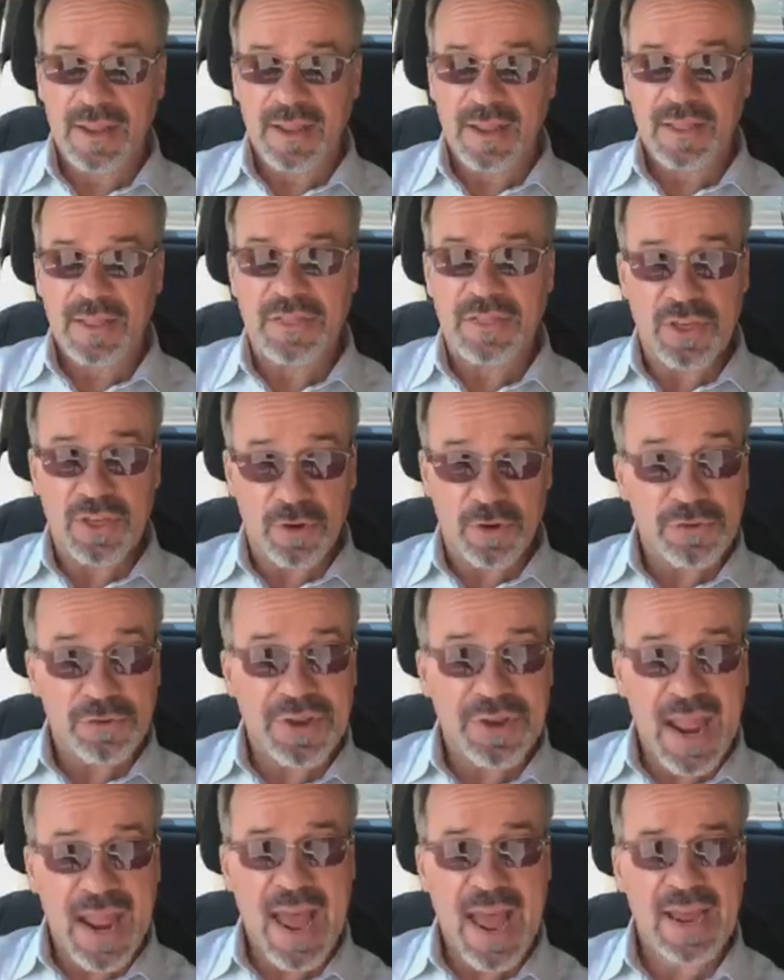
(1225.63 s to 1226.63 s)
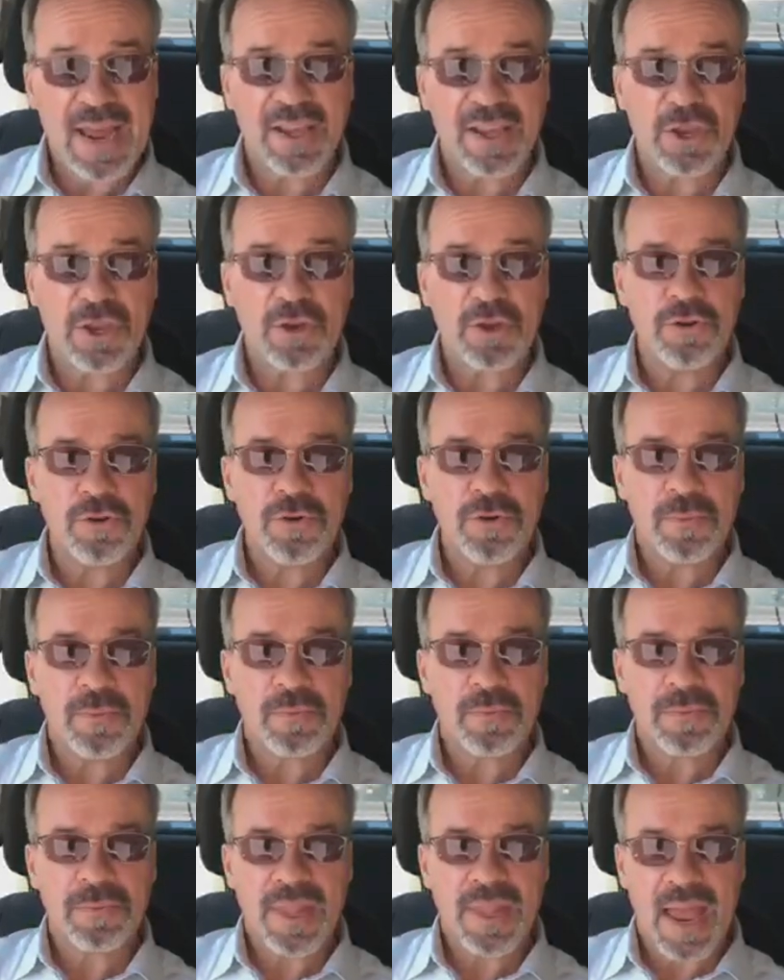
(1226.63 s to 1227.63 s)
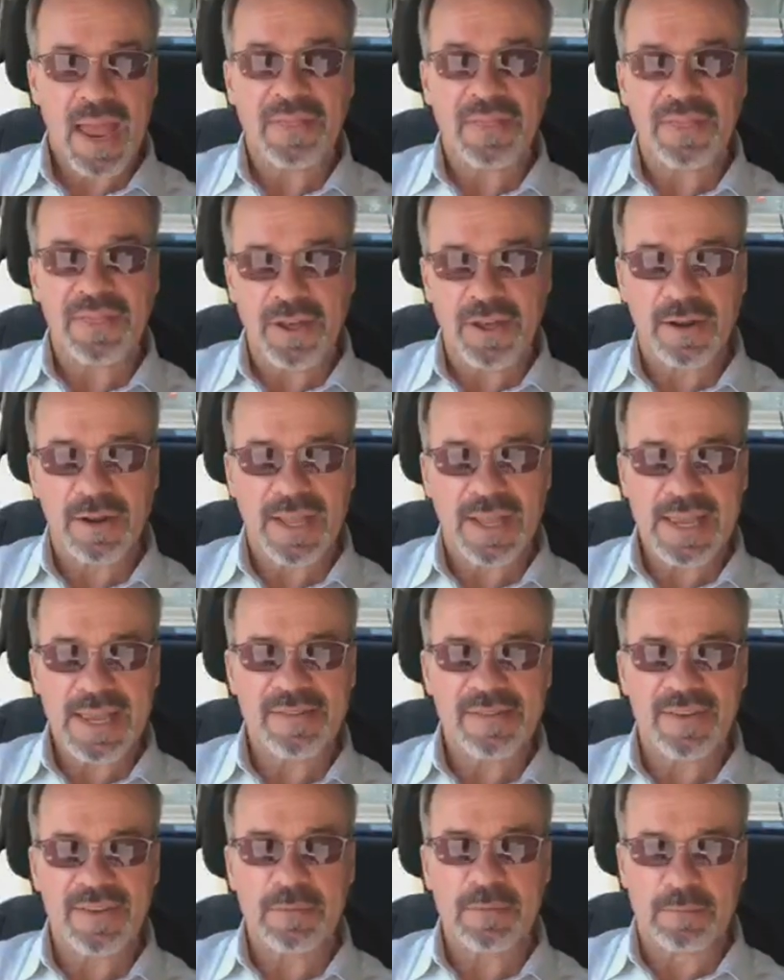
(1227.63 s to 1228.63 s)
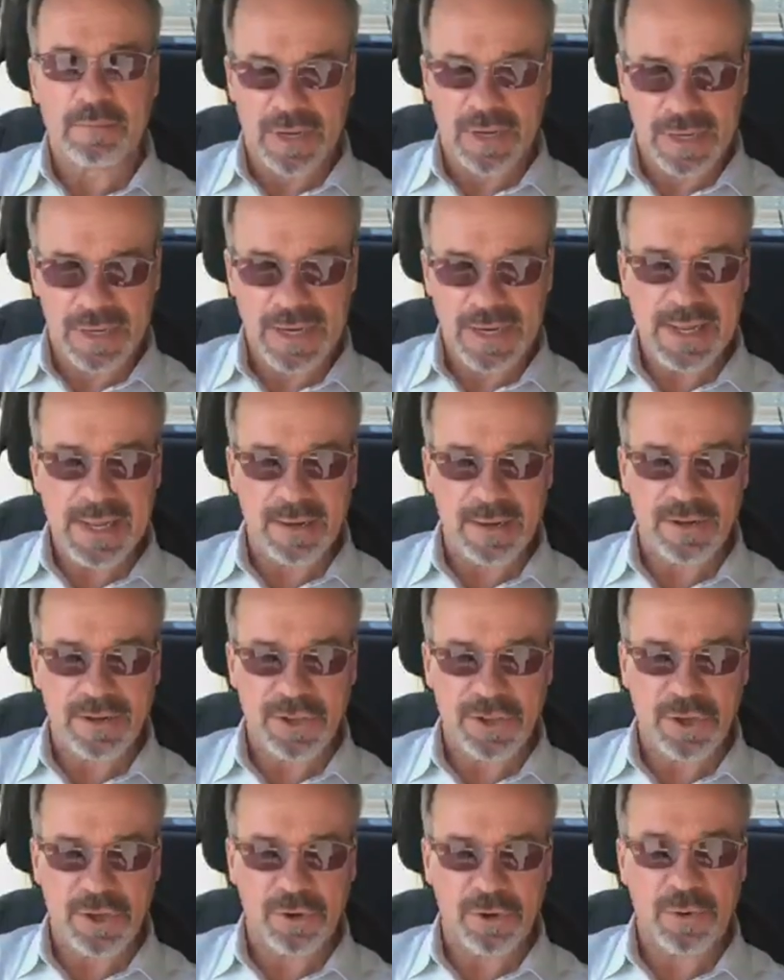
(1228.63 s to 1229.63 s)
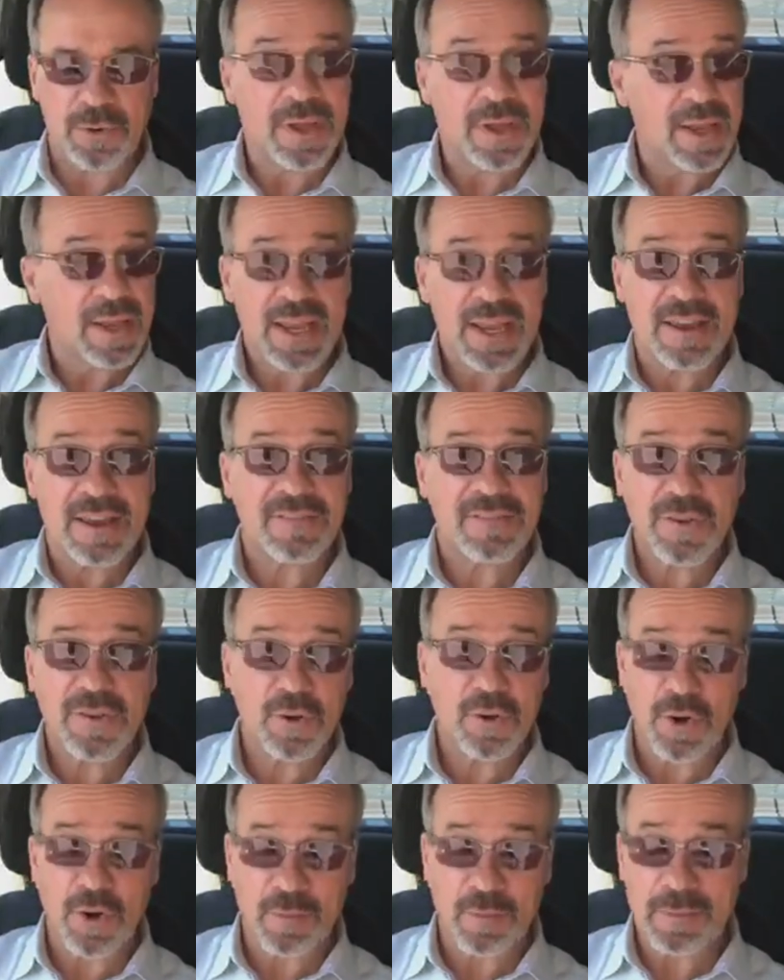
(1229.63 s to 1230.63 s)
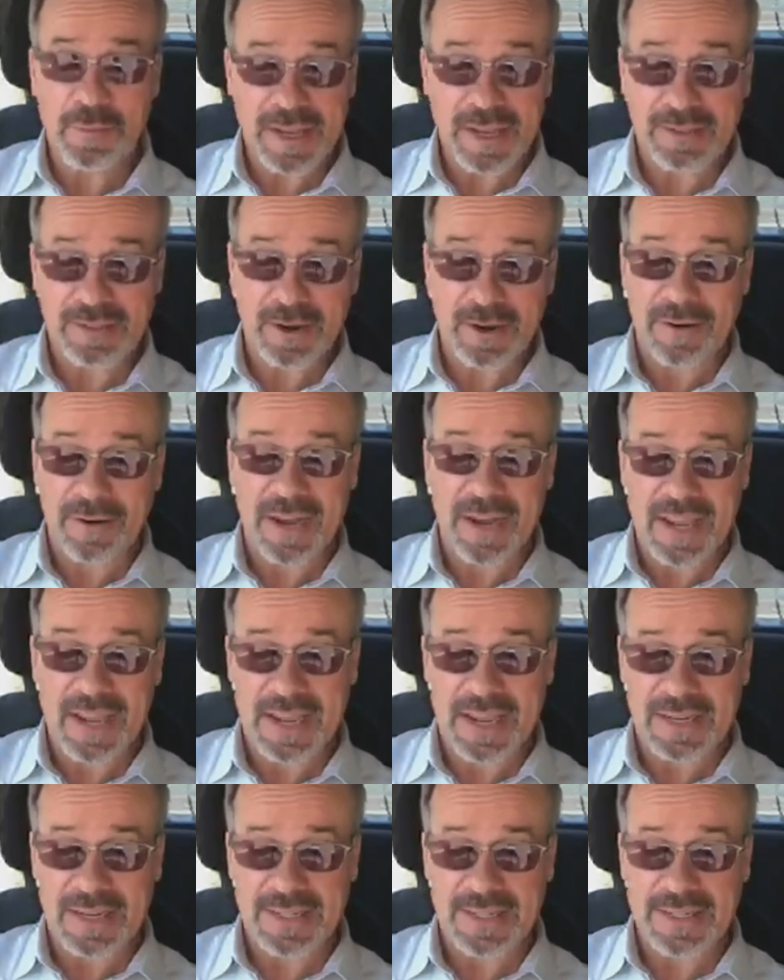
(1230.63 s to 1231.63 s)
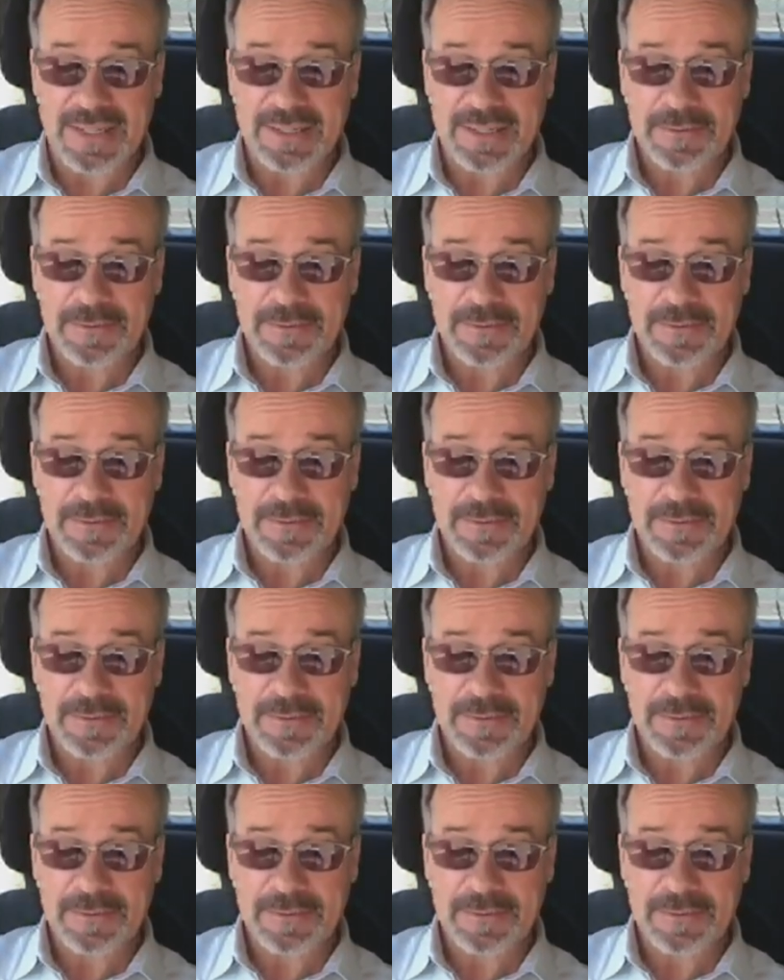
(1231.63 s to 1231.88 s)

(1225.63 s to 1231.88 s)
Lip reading: They'll nag you and they'll even belittle you if you don't meet their needs.